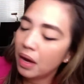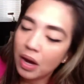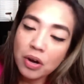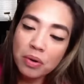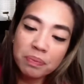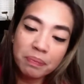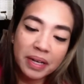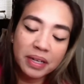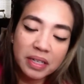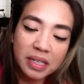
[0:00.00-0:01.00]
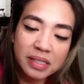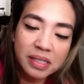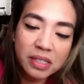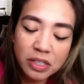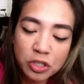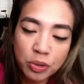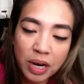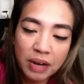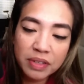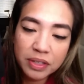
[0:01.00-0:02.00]
Oh, my goodness. This is a
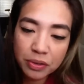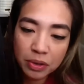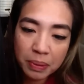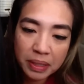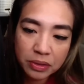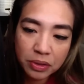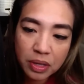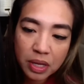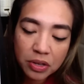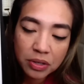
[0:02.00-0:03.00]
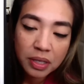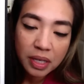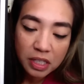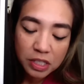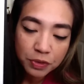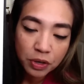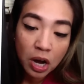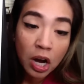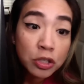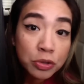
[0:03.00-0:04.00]
traveling girl bundle. You can get this for
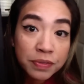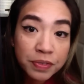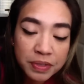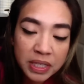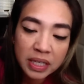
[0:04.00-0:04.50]
115